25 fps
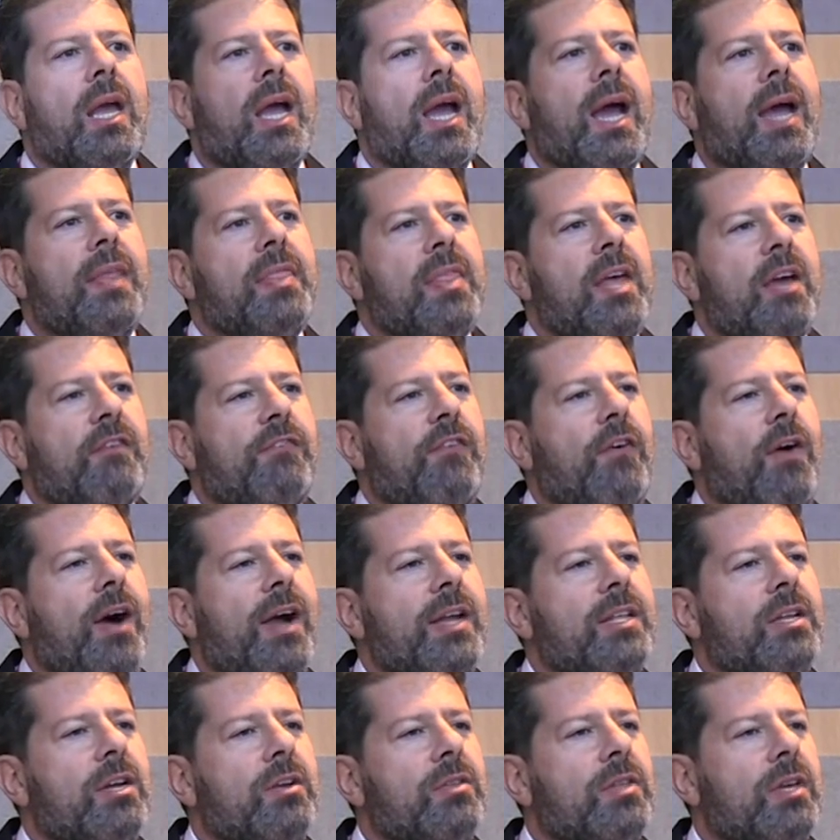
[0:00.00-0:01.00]
And therefore,
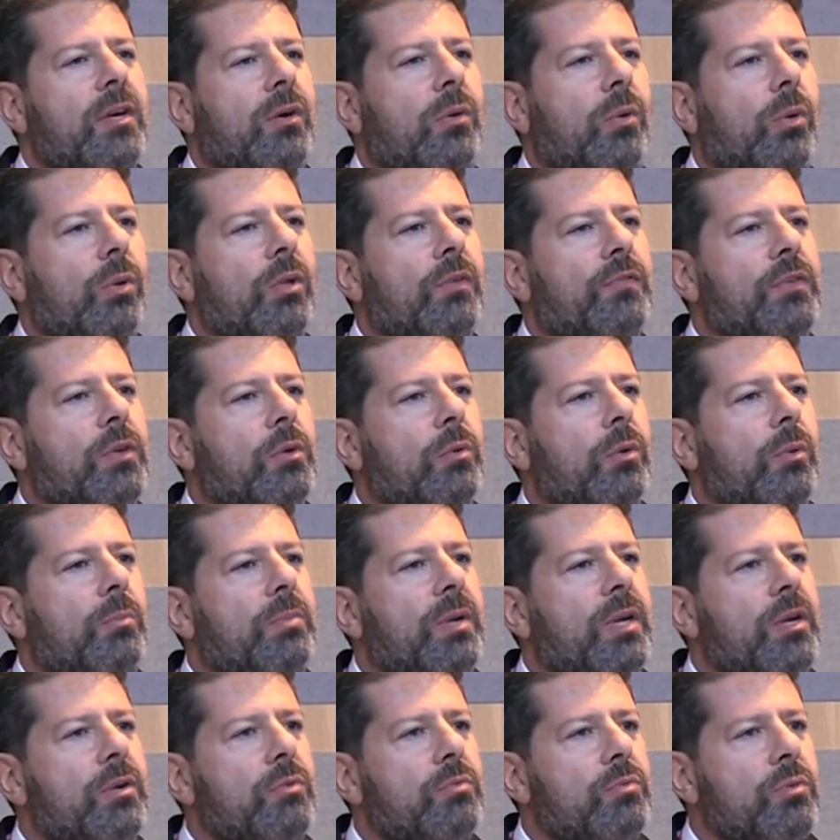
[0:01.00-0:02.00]
I know that all of you will
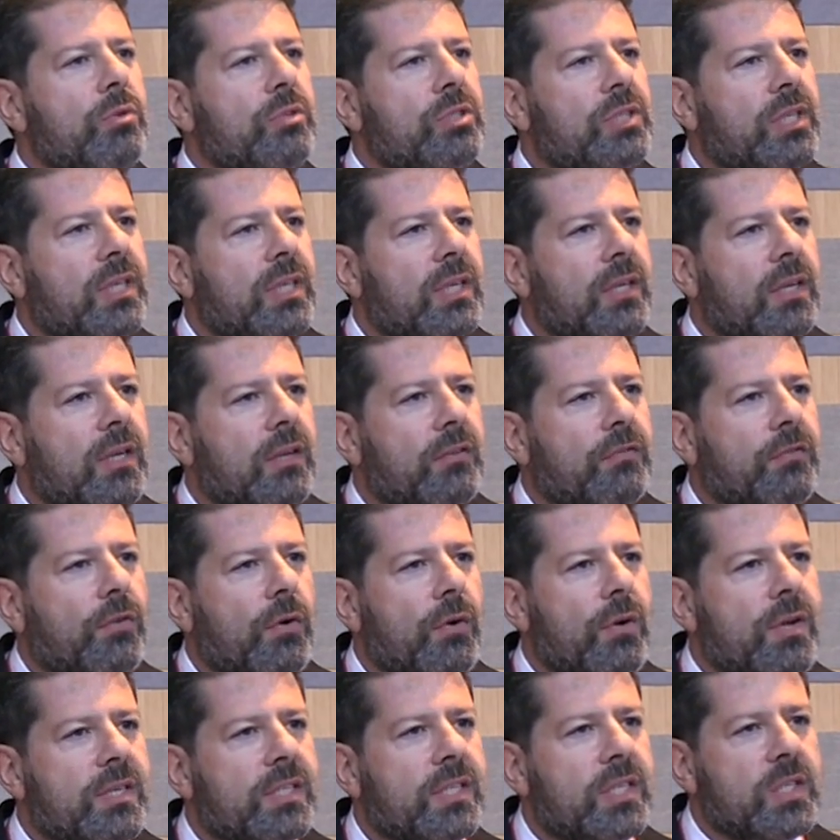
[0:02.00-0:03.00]
be rooting
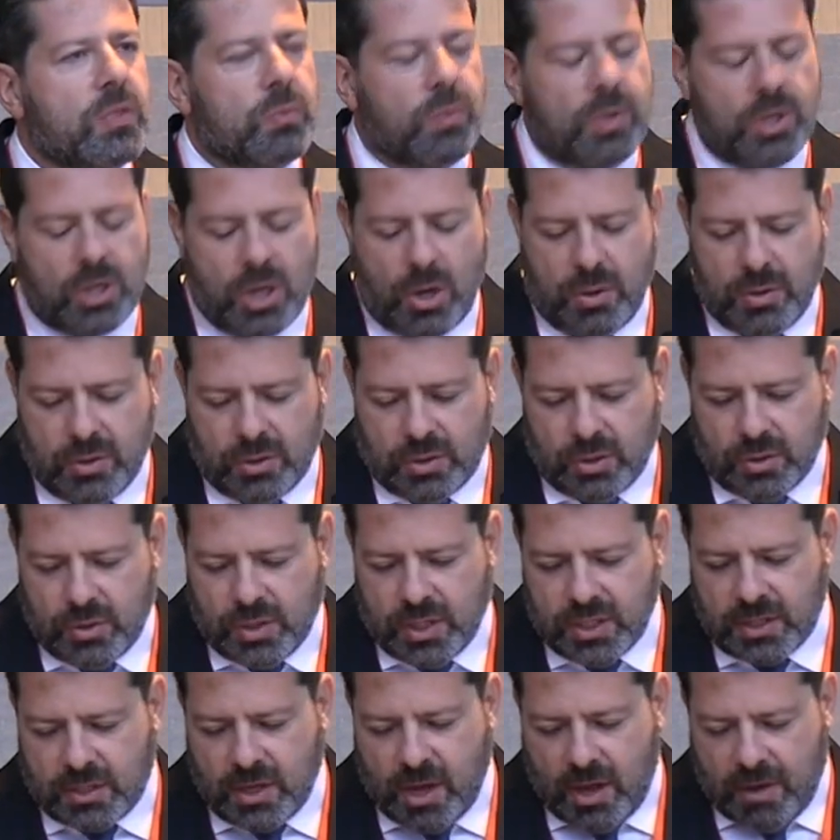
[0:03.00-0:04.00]
for us as we go into
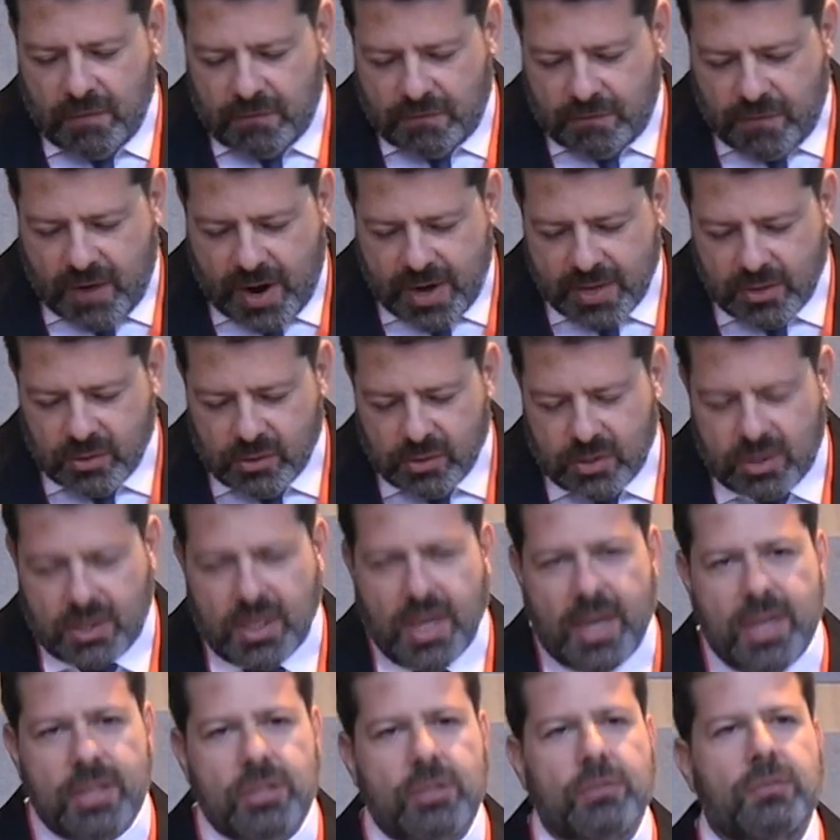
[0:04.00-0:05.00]
this final
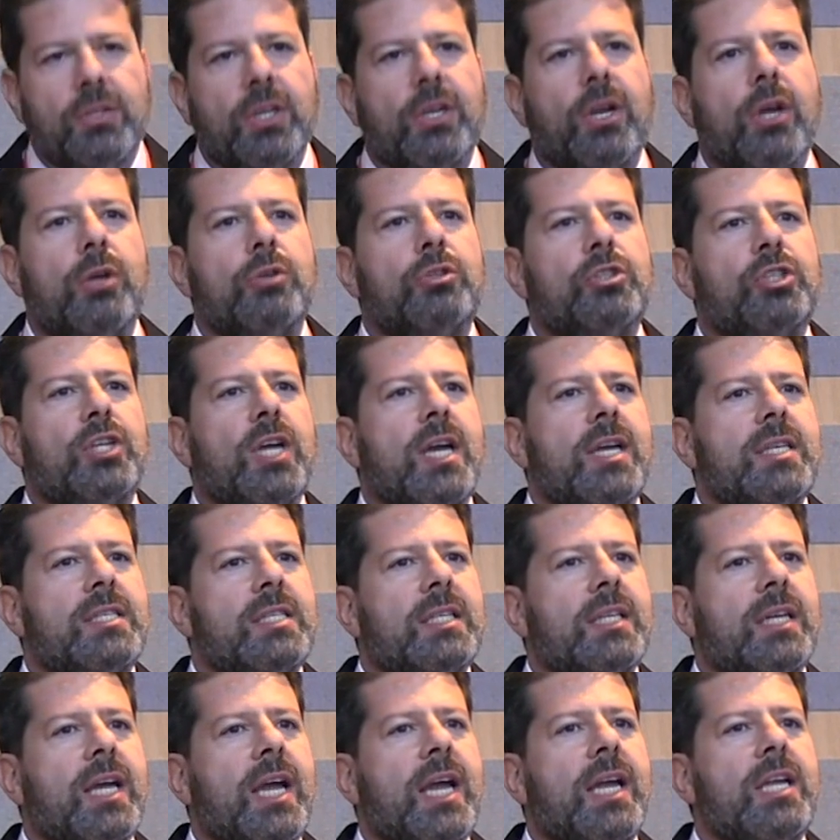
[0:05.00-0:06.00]
stage of
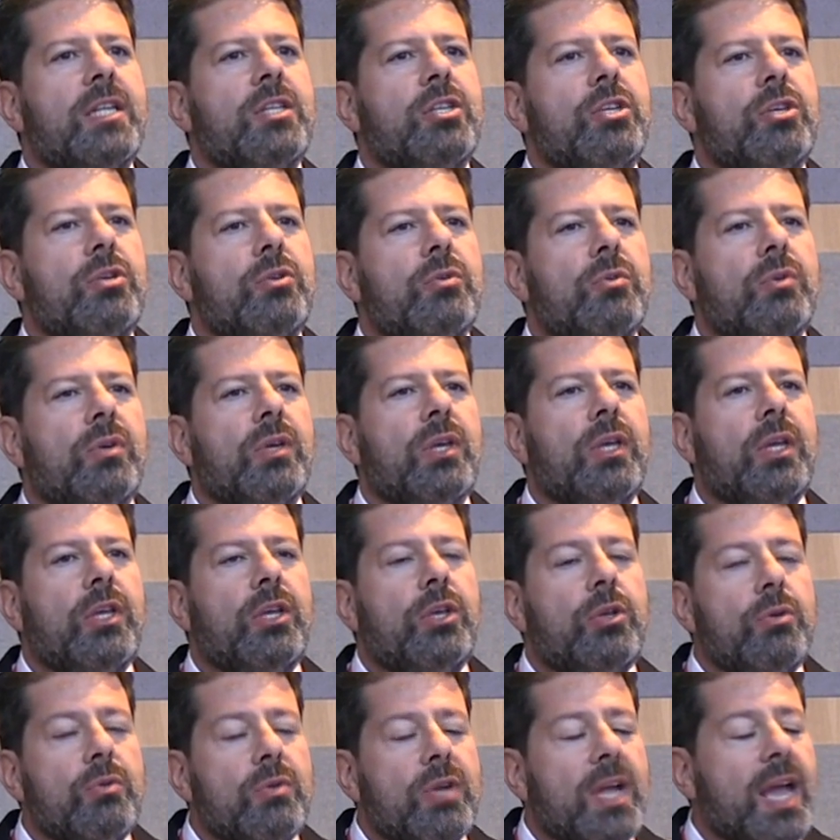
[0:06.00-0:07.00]
negotiating a new
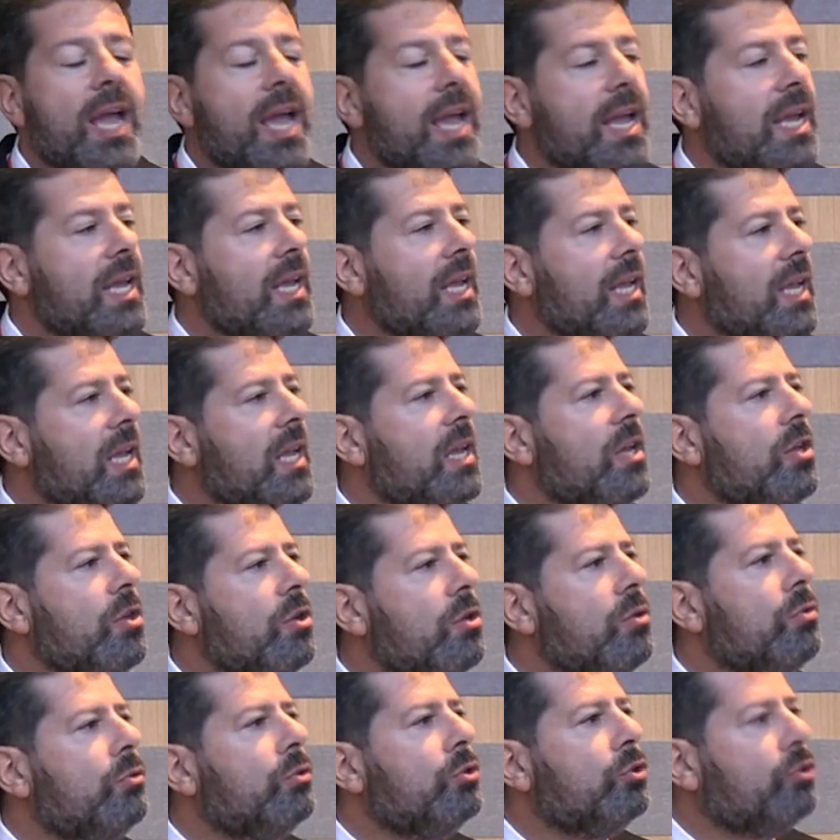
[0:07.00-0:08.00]

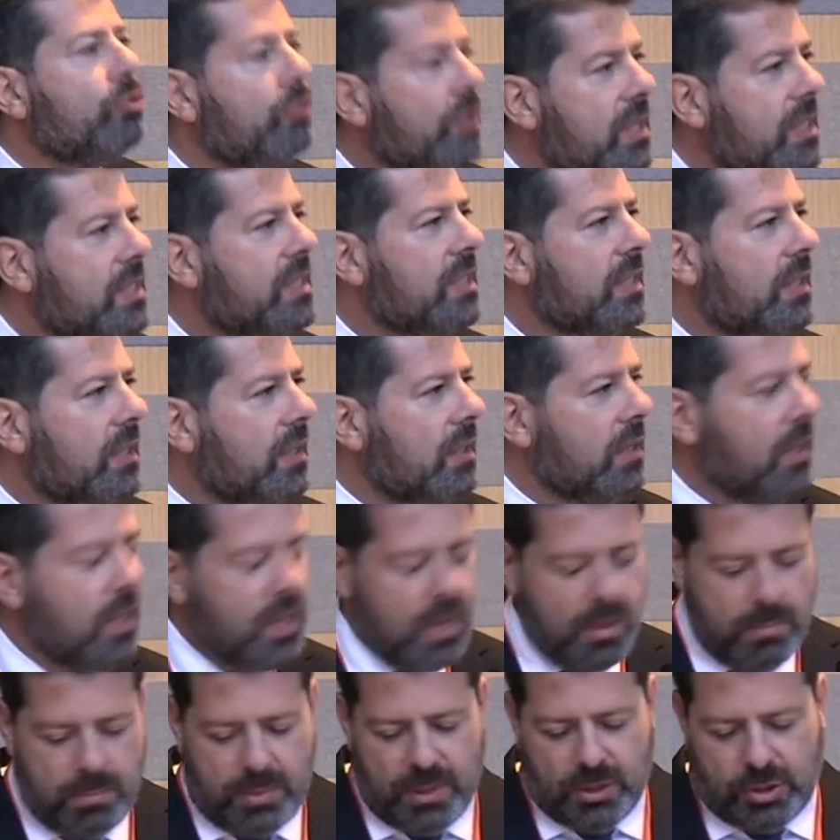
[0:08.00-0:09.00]
UK-EU treaty
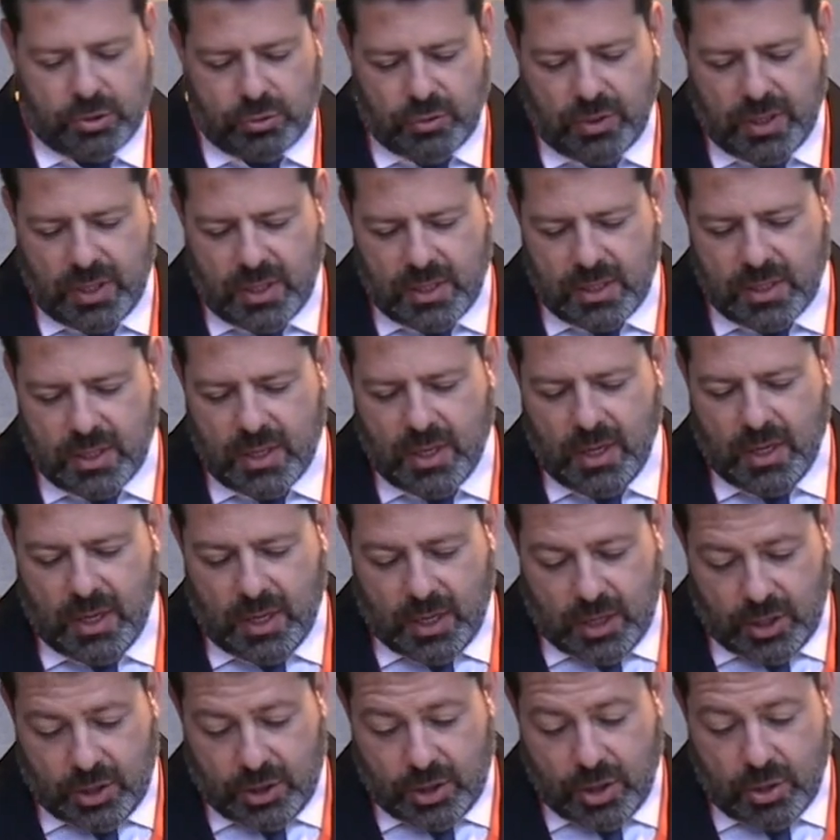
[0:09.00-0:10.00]
between
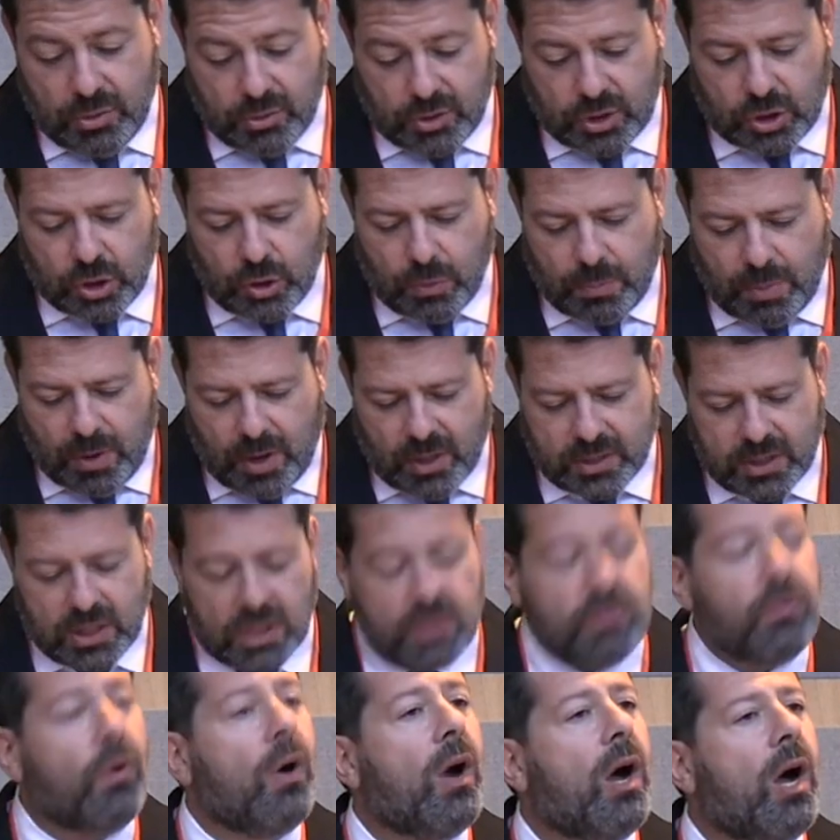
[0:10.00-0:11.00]
those two
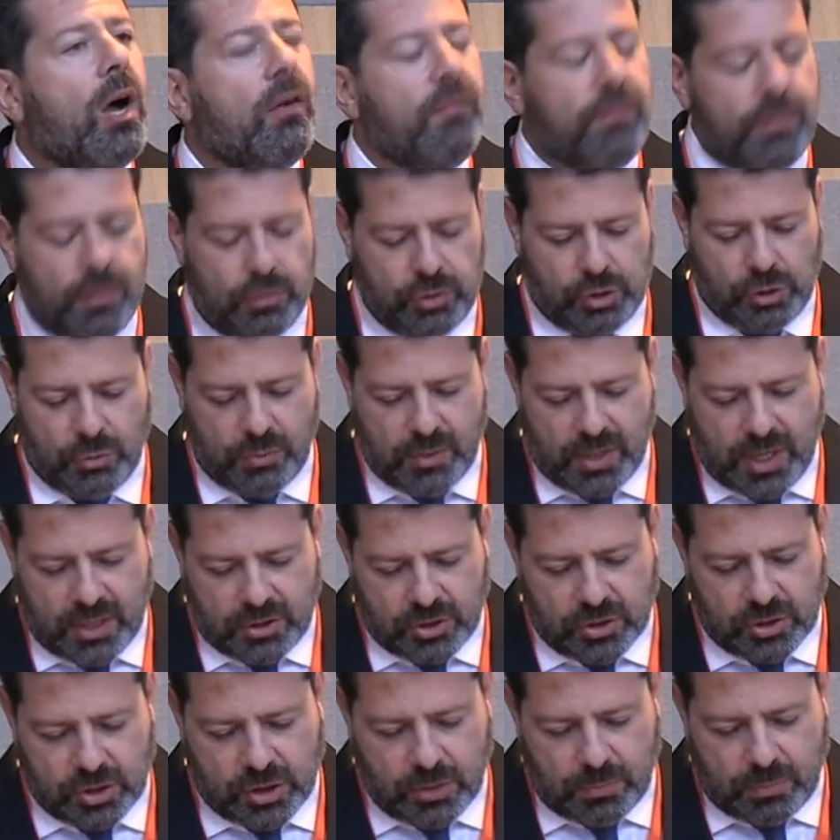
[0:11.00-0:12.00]
parties for our future
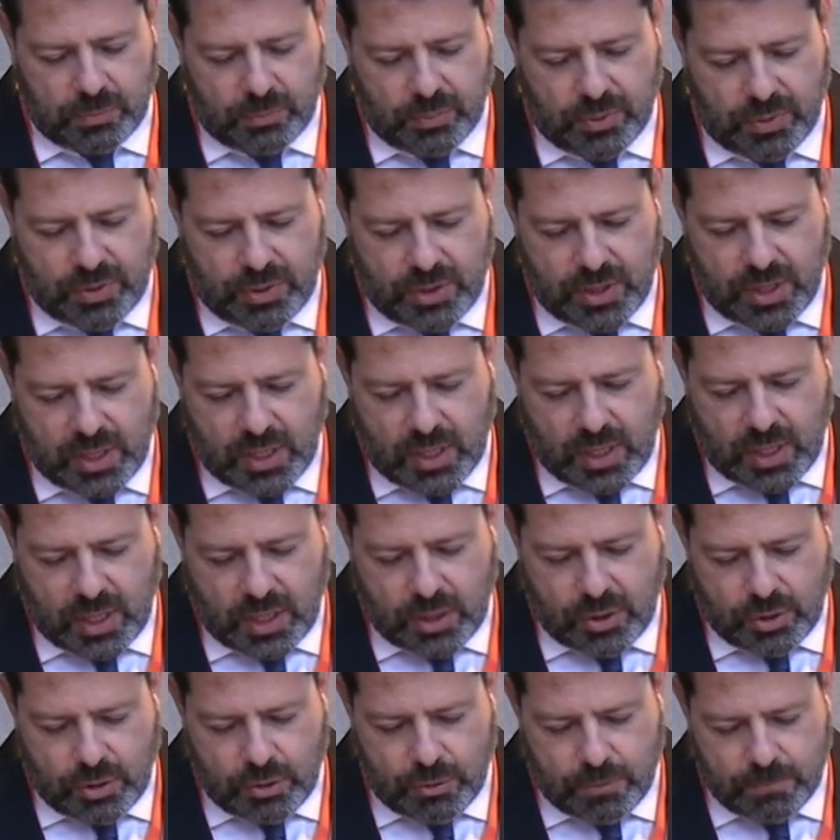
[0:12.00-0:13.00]
relationship with the
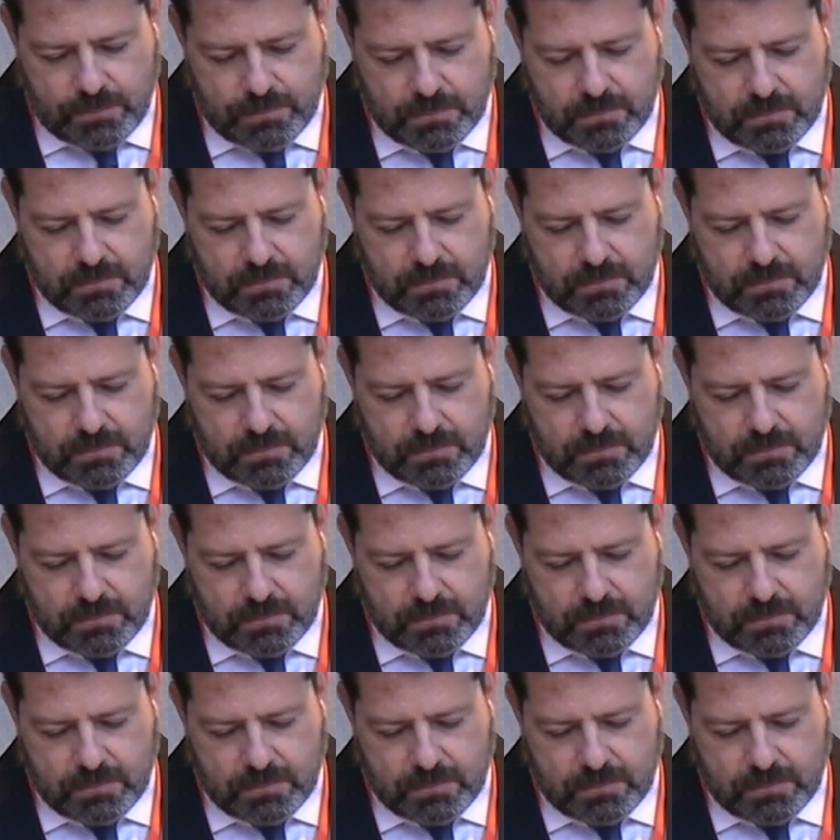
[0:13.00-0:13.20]
EU.